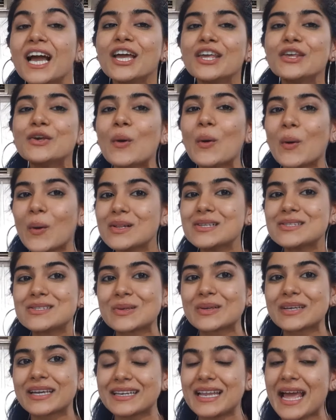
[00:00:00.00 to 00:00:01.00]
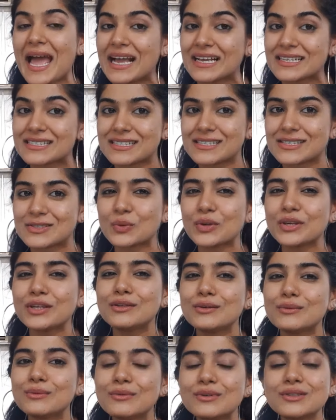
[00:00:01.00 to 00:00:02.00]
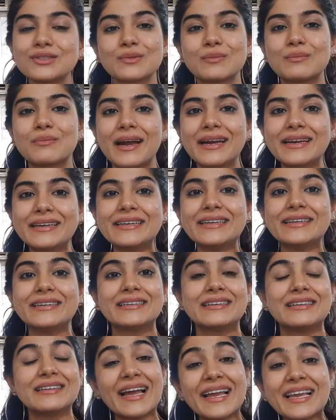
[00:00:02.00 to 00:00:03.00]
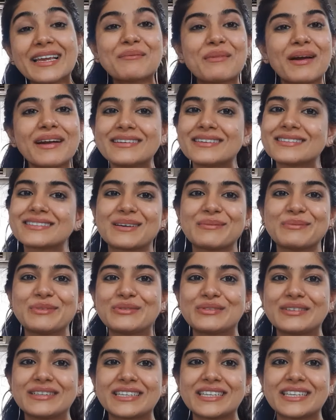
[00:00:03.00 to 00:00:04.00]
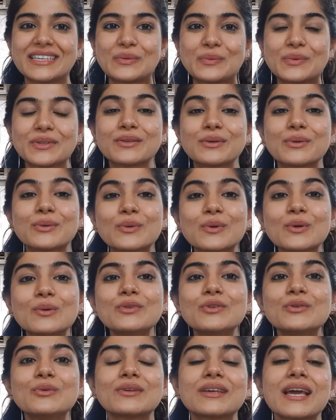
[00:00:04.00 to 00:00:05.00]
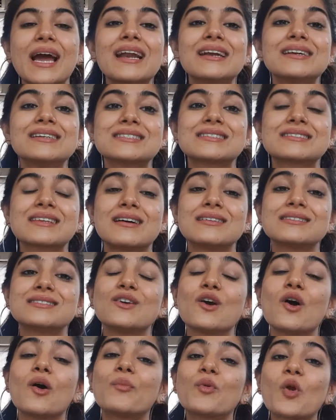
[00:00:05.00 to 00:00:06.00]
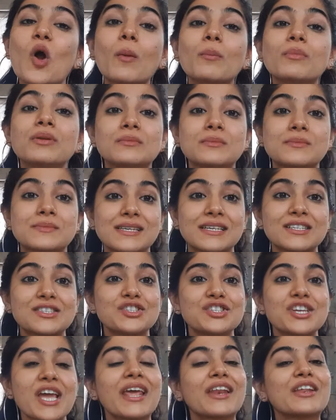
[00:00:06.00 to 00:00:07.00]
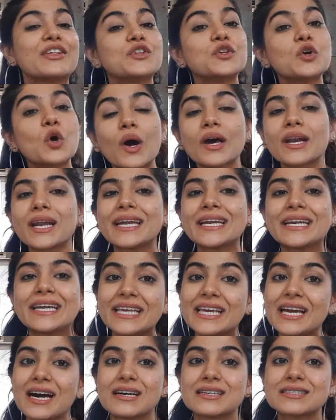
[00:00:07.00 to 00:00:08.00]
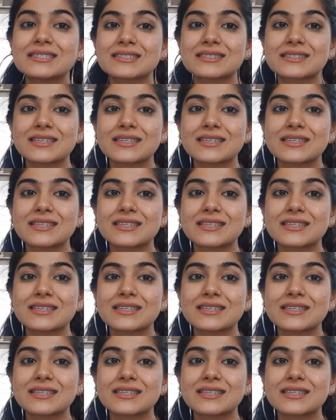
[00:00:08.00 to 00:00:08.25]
You also get access to a huge like-minded community with whom you can discuss your problems and share your ideas,